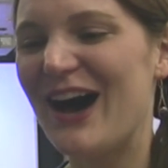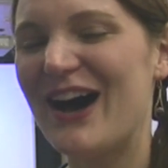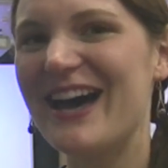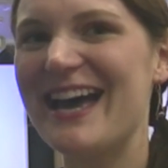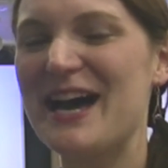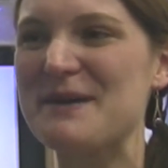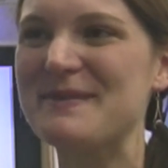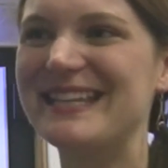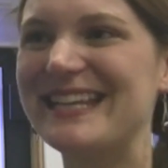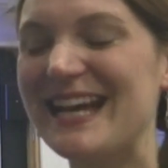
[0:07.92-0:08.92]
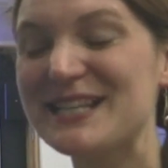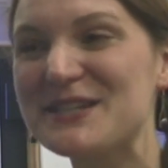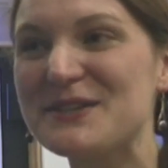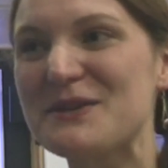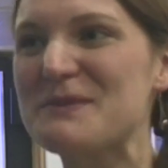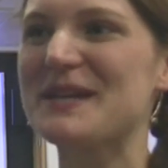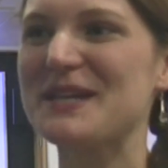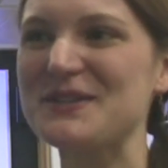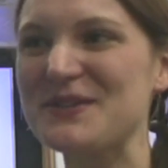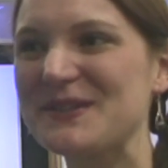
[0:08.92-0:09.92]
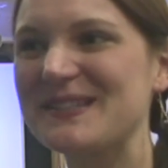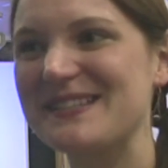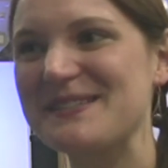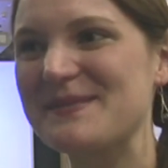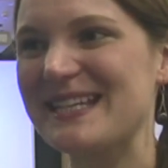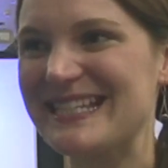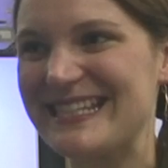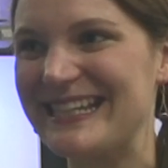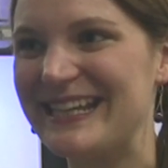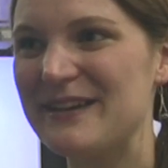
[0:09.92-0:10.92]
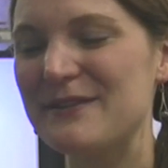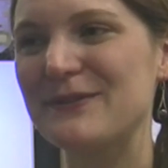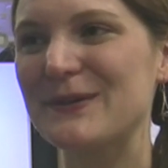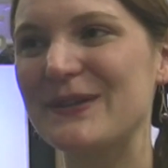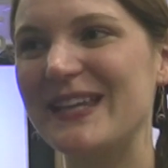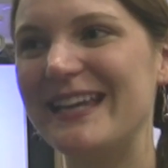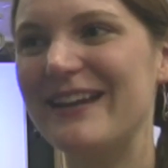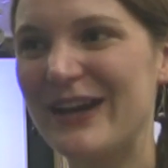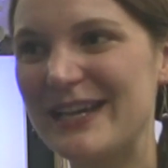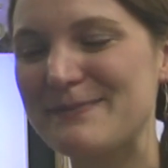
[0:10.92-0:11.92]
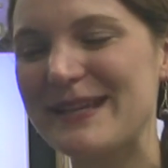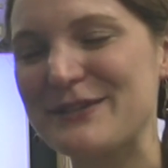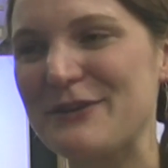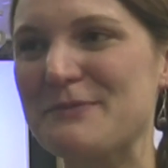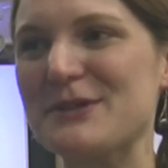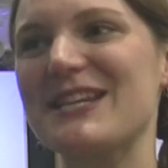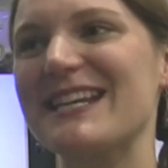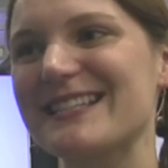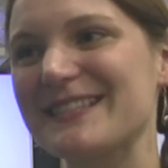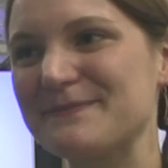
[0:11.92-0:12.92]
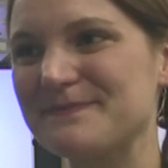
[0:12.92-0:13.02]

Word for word: I am an Astrium Orbit Control Systems Engineer for the Gaia Spacecraft Project.